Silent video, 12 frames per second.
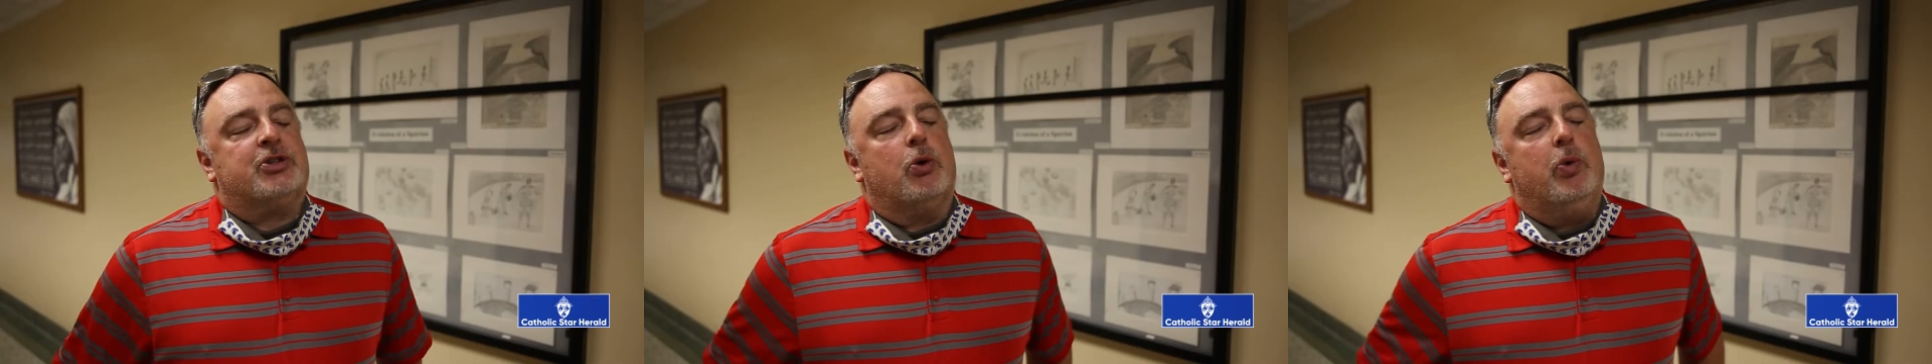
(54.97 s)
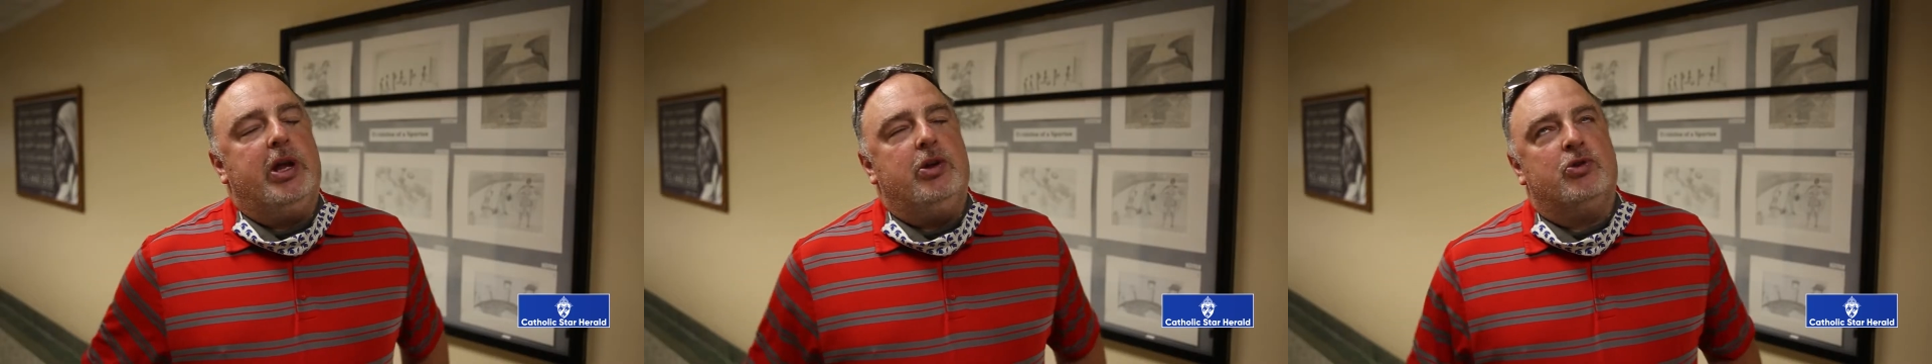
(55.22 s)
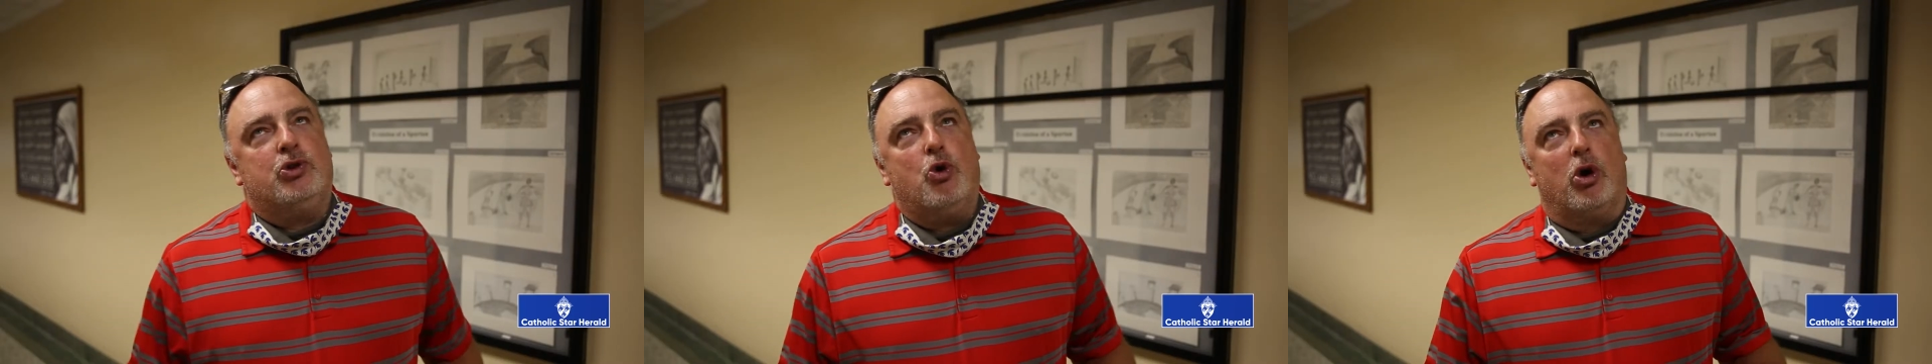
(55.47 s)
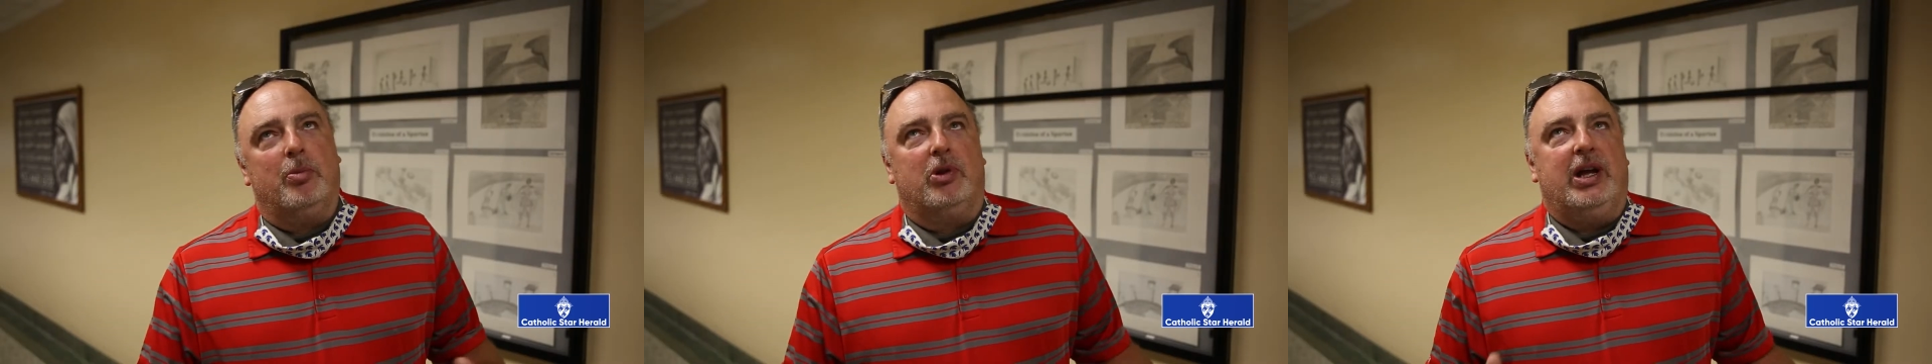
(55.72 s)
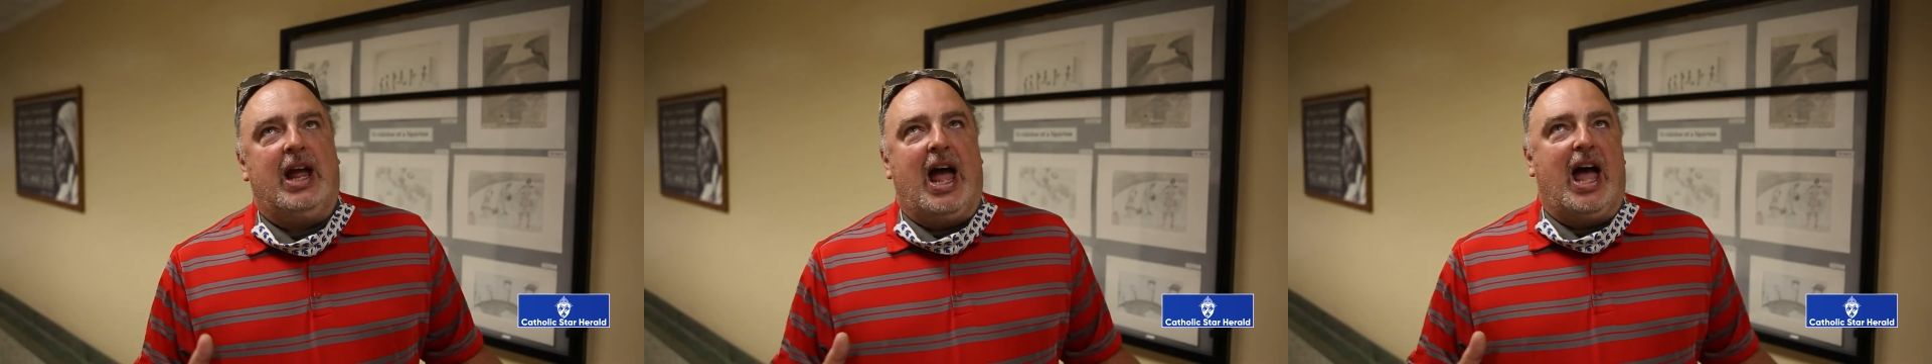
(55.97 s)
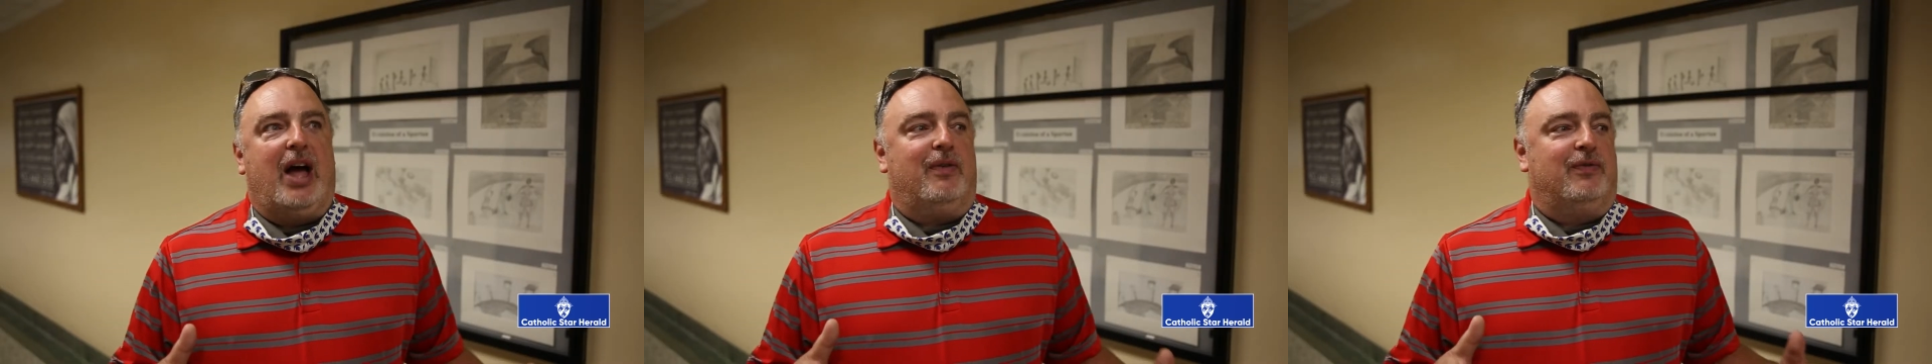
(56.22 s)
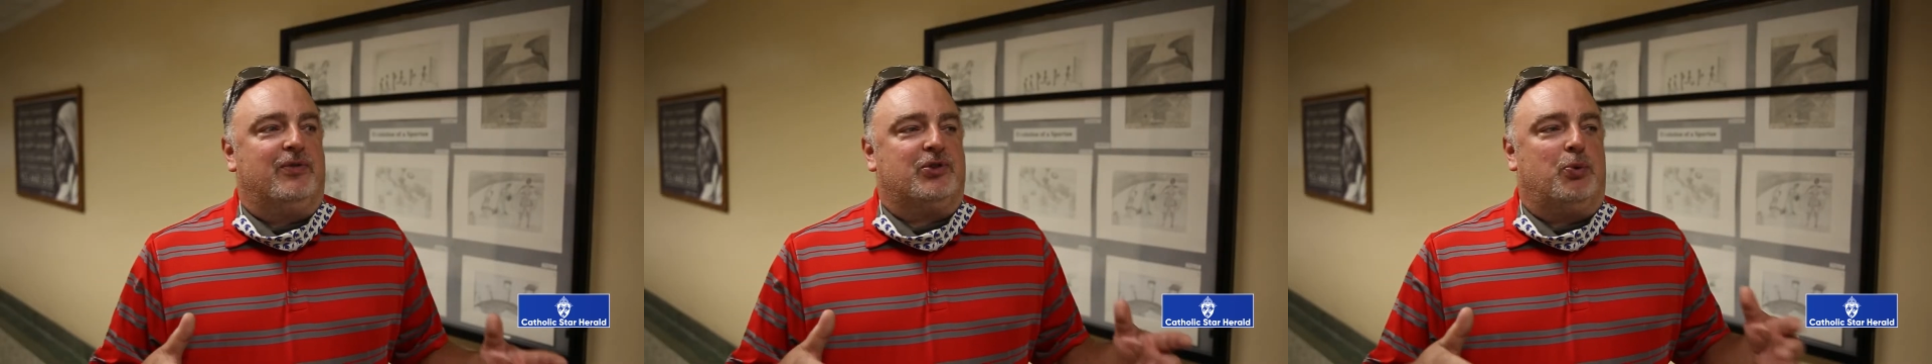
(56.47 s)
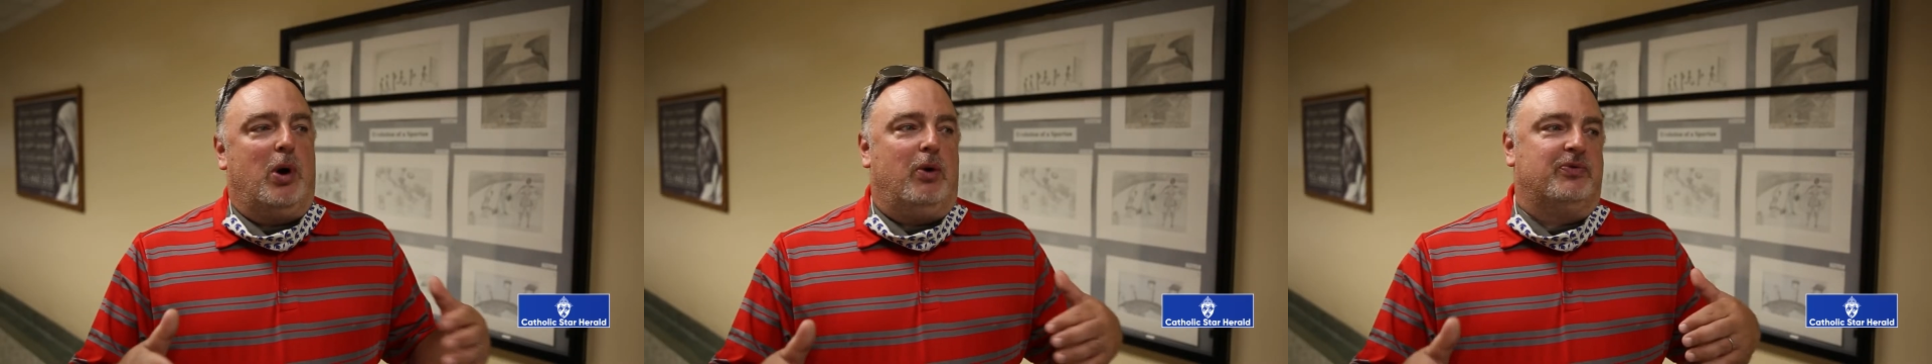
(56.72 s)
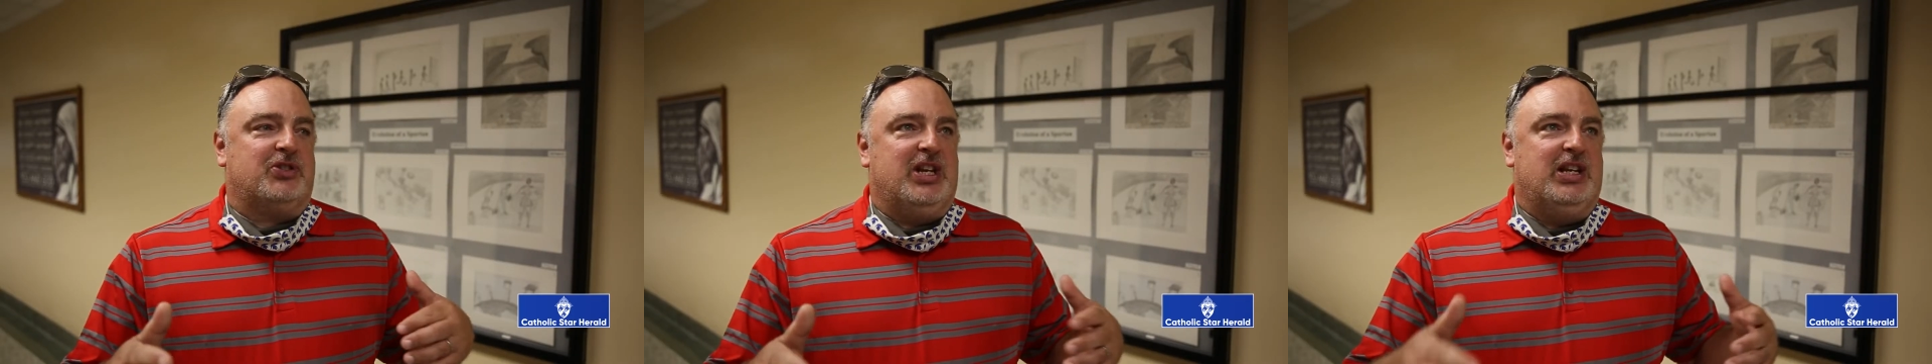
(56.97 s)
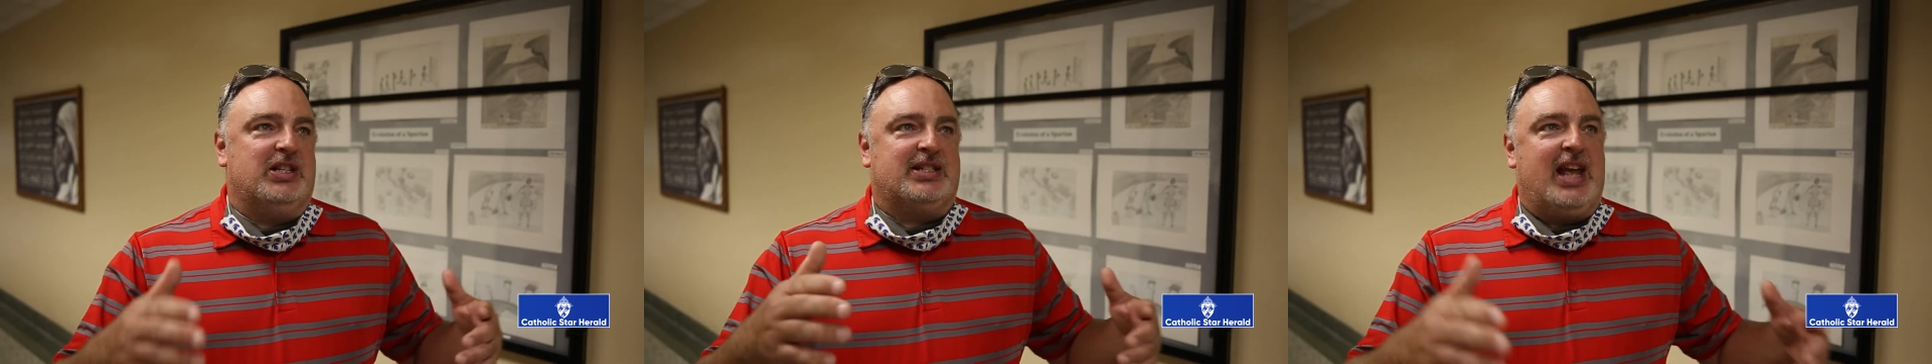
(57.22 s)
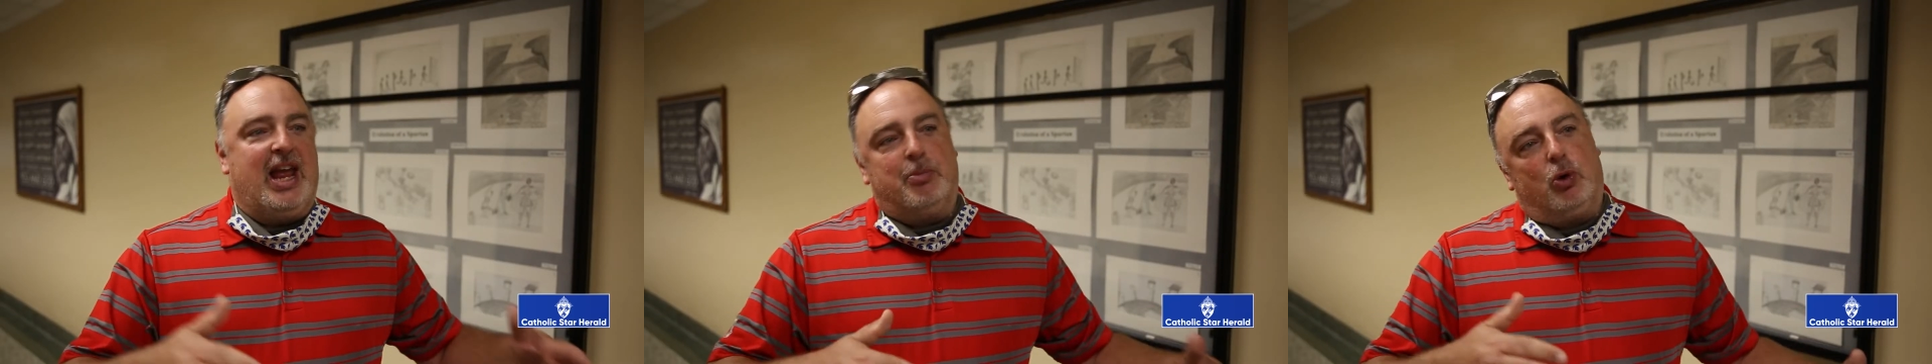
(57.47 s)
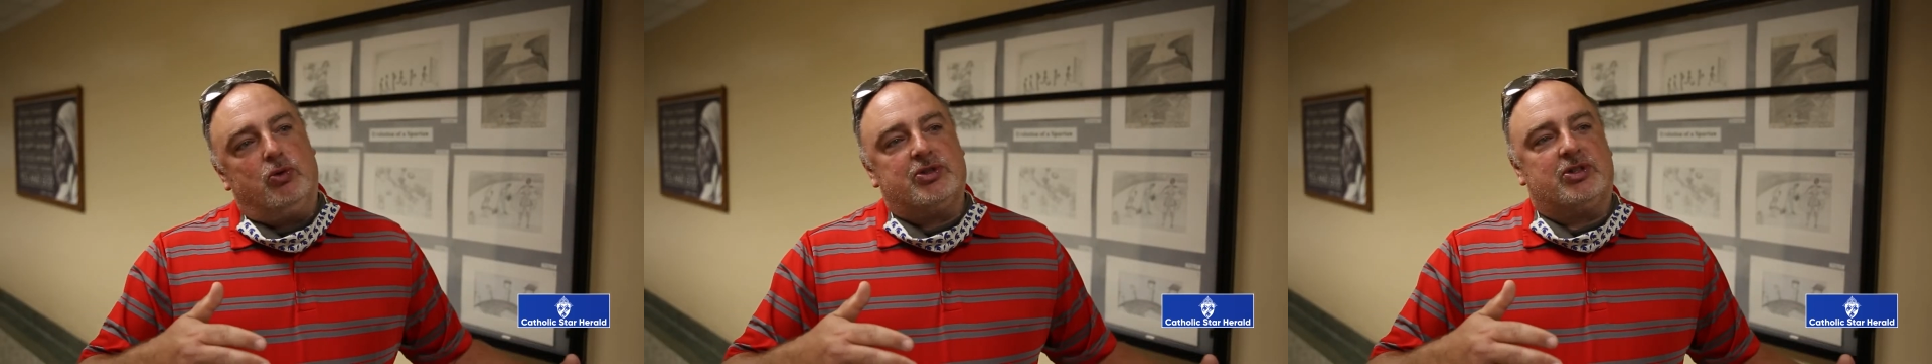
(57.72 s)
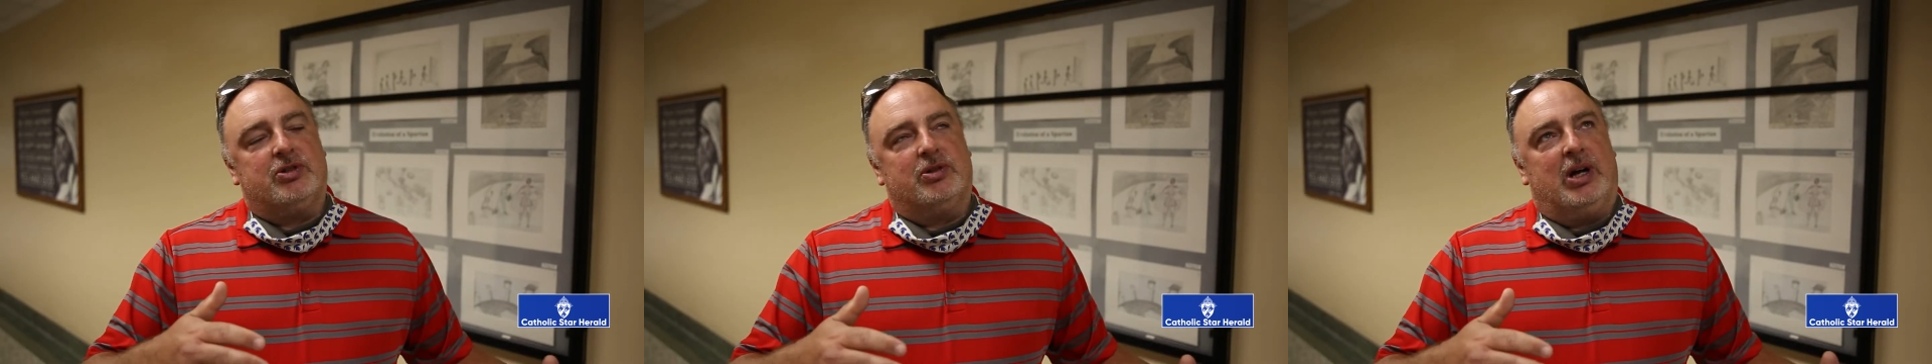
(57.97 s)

so we normally have 12-seat tables